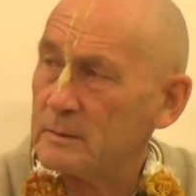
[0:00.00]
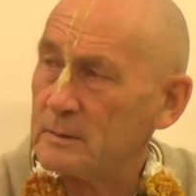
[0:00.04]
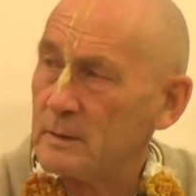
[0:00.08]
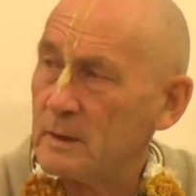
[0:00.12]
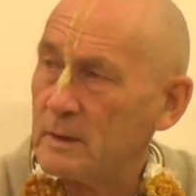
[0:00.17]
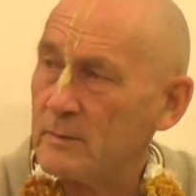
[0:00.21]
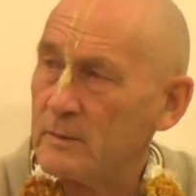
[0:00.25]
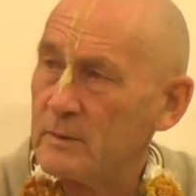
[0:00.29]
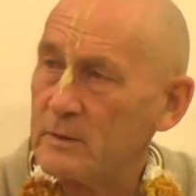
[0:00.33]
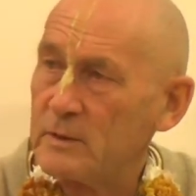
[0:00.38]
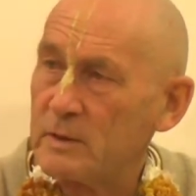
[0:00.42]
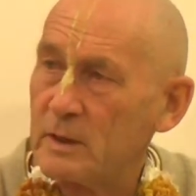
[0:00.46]

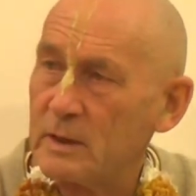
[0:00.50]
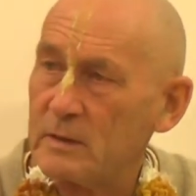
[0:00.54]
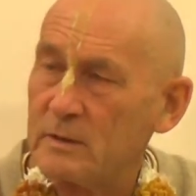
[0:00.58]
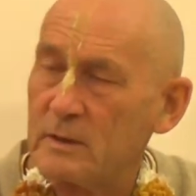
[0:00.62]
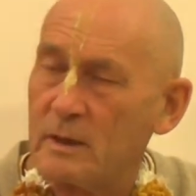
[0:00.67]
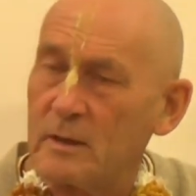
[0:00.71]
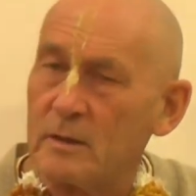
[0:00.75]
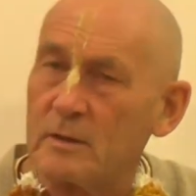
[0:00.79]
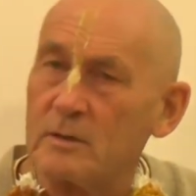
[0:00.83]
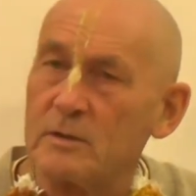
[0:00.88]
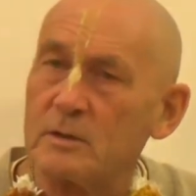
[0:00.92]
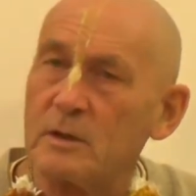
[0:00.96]
And the
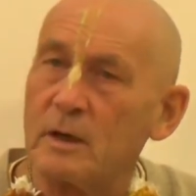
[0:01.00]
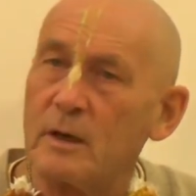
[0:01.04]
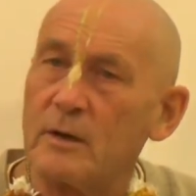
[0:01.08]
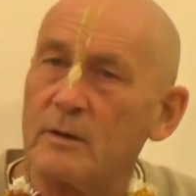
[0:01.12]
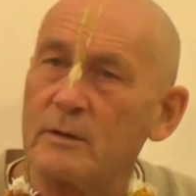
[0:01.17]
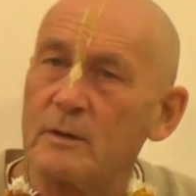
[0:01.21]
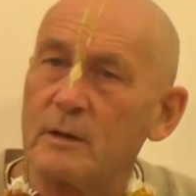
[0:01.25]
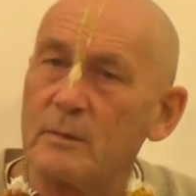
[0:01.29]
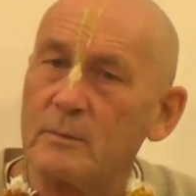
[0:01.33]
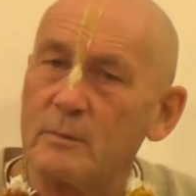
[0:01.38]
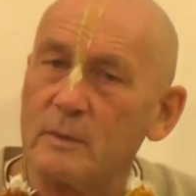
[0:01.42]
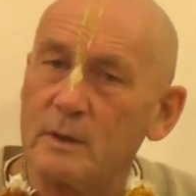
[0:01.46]
Chaitanya
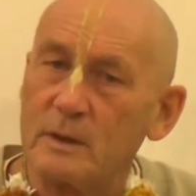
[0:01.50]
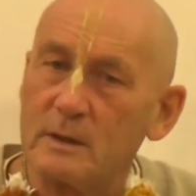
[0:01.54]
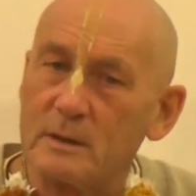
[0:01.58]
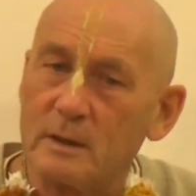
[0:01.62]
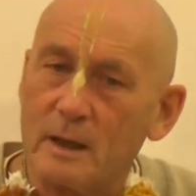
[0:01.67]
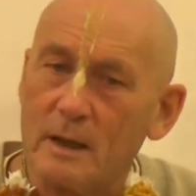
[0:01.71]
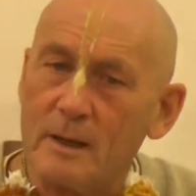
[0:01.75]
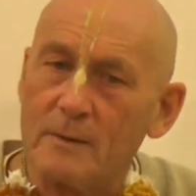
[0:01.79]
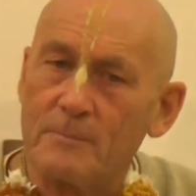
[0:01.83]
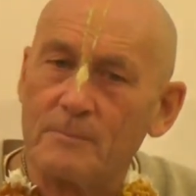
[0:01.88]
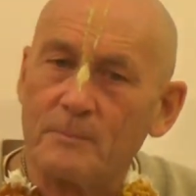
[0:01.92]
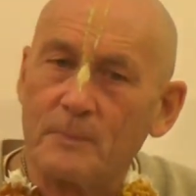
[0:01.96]

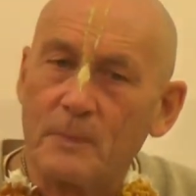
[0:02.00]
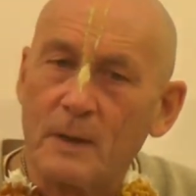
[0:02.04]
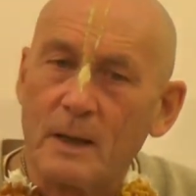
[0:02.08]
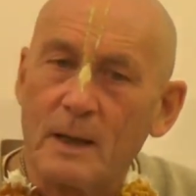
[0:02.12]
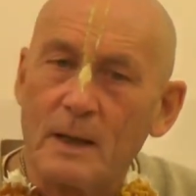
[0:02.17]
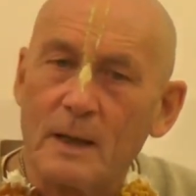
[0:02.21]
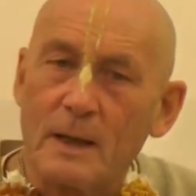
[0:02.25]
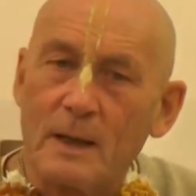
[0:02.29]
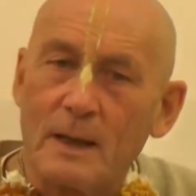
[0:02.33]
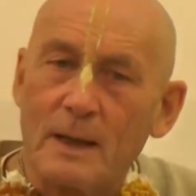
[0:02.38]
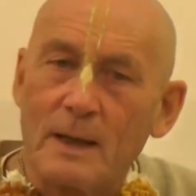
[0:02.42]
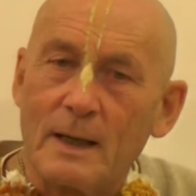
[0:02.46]
Charitamrita
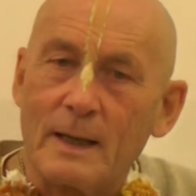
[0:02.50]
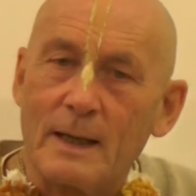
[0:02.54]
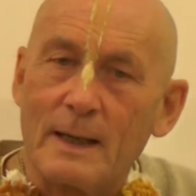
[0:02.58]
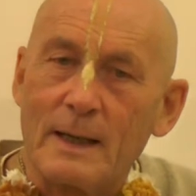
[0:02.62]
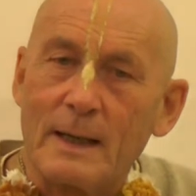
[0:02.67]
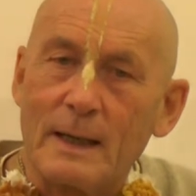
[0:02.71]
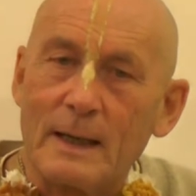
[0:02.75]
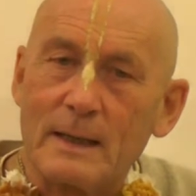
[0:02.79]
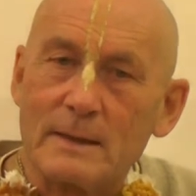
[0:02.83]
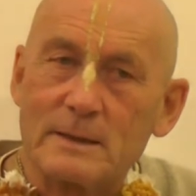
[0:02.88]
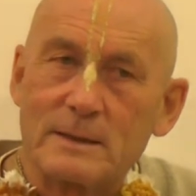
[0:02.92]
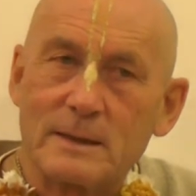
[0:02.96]

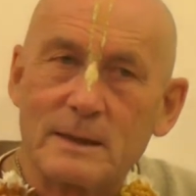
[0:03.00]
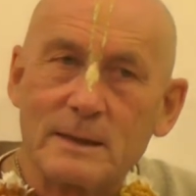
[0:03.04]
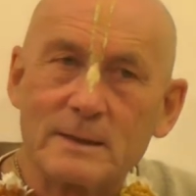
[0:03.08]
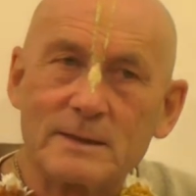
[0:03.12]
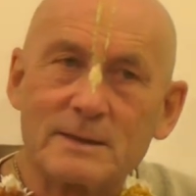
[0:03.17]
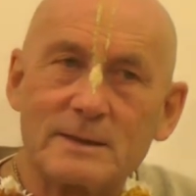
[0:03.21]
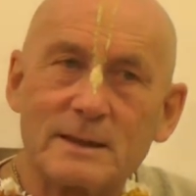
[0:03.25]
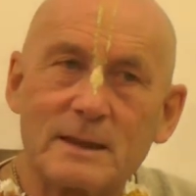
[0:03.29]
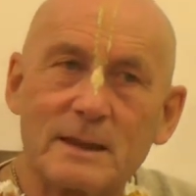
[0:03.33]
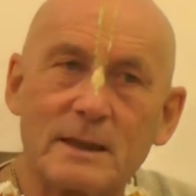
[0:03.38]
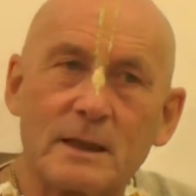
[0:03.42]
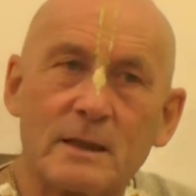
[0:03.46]
is
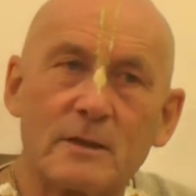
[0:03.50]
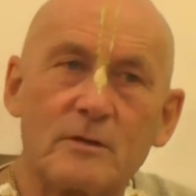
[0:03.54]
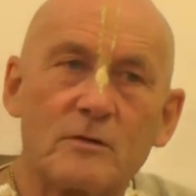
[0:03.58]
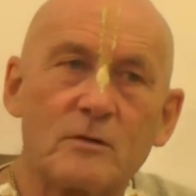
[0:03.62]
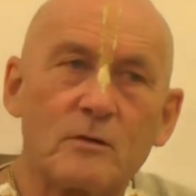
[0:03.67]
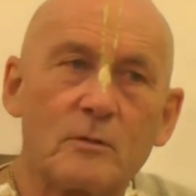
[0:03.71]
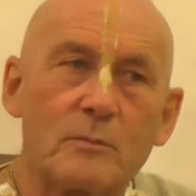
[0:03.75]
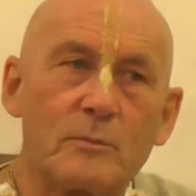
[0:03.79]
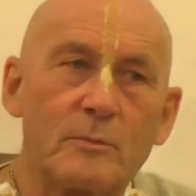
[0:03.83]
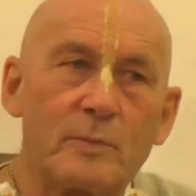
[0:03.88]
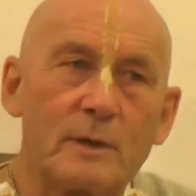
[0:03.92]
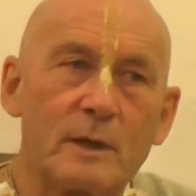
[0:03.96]
considered
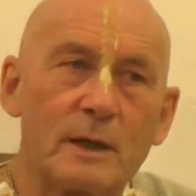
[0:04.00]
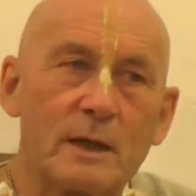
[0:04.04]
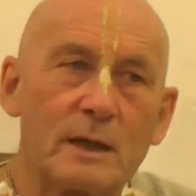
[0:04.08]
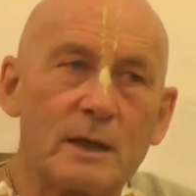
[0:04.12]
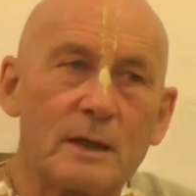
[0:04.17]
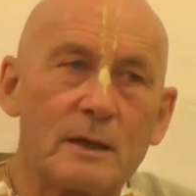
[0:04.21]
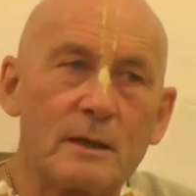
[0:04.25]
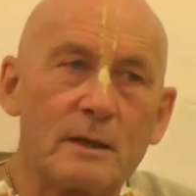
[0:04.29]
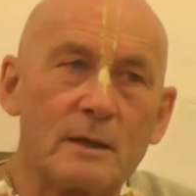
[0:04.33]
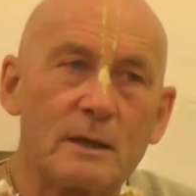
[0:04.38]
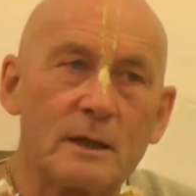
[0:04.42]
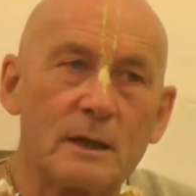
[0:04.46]
to
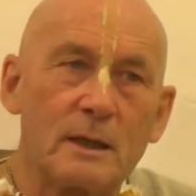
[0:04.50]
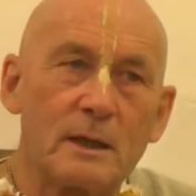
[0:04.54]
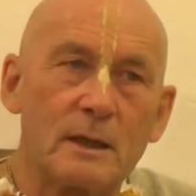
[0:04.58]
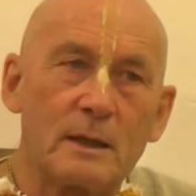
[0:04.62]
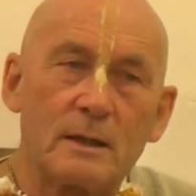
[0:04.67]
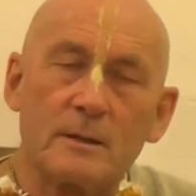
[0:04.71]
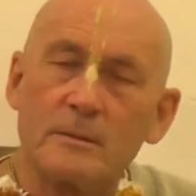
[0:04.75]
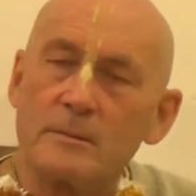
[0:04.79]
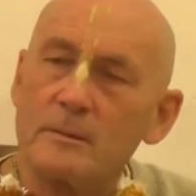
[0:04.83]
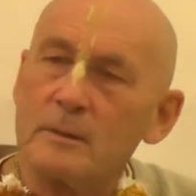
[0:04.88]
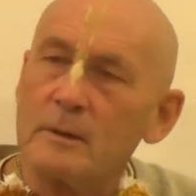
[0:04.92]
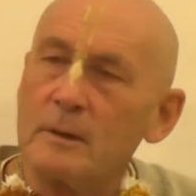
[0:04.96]
be the
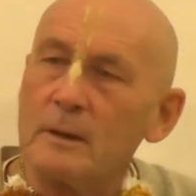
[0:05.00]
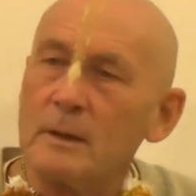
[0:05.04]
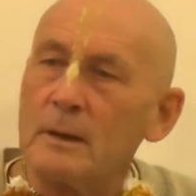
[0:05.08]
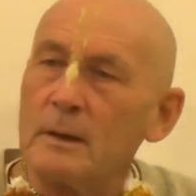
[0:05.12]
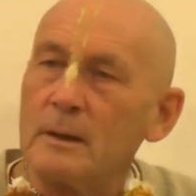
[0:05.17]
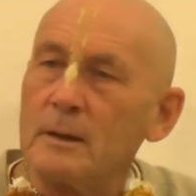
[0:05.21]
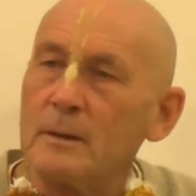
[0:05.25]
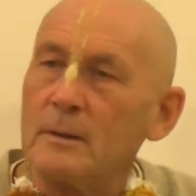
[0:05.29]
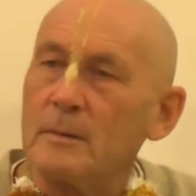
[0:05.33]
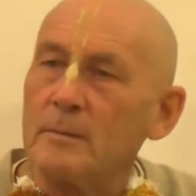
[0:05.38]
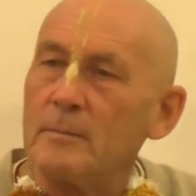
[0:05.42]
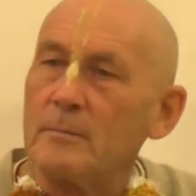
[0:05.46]

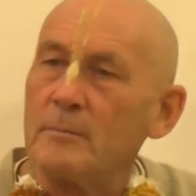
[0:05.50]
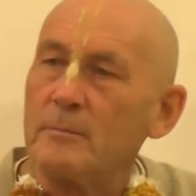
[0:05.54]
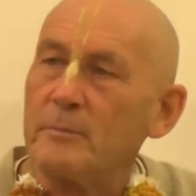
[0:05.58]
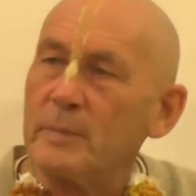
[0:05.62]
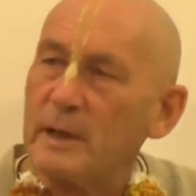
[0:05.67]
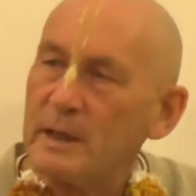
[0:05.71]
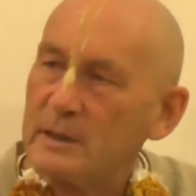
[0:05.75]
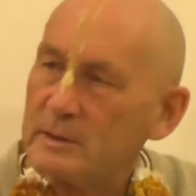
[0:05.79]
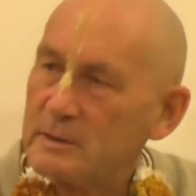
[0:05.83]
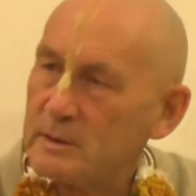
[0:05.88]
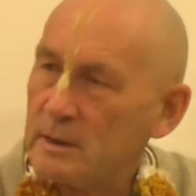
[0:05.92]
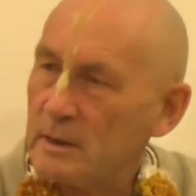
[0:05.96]

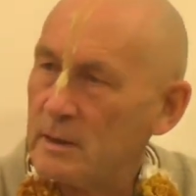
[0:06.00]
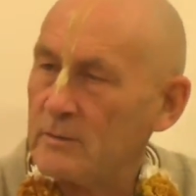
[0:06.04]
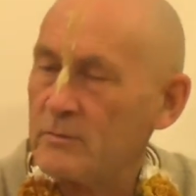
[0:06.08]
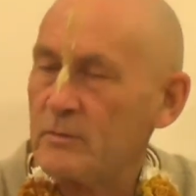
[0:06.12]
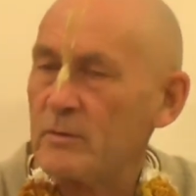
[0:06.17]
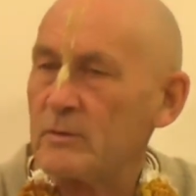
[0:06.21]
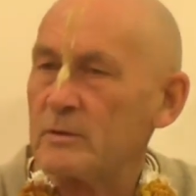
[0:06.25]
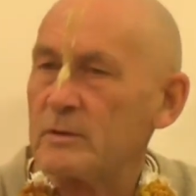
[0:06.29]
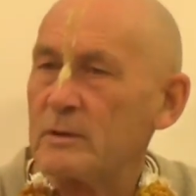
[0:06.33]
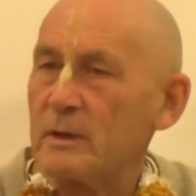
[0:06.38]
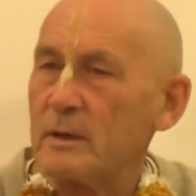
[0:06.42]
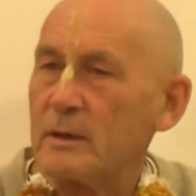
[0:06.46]
best
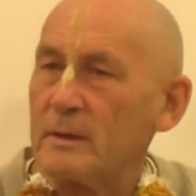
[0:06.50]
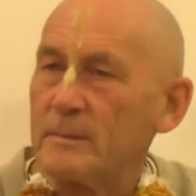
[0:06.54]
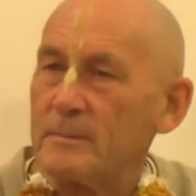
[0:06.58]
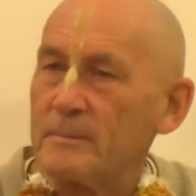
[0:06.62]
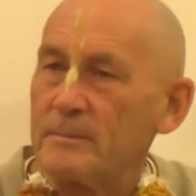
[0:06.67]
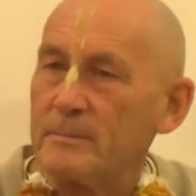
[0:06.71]
literature.